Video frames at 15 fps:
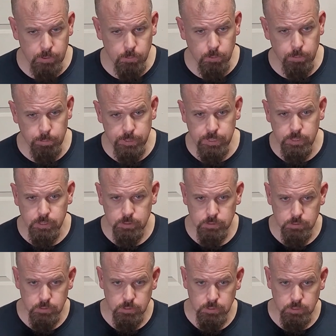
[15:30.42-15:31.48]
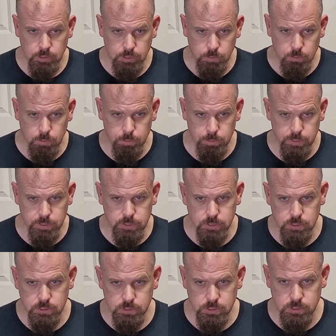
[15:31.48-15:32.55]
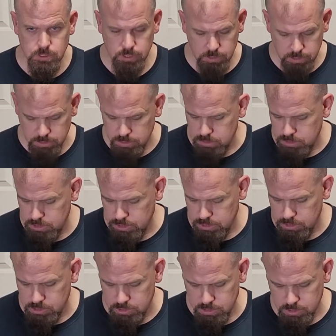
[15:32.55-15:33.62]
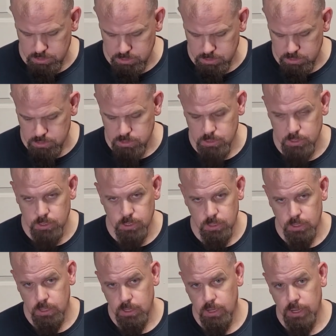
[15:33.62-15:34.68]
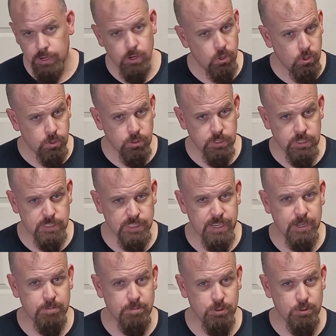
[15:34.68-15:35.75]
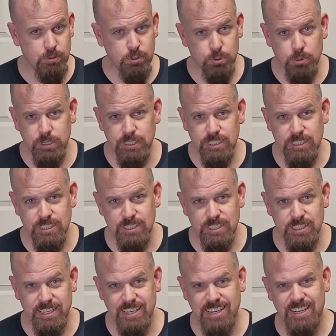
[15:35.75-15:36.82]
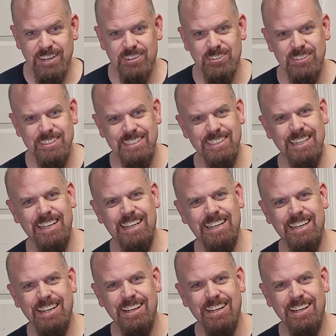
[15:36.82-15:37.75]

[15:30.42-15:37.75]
won't be selling or changing this at all unless I have no choice. Like I always say,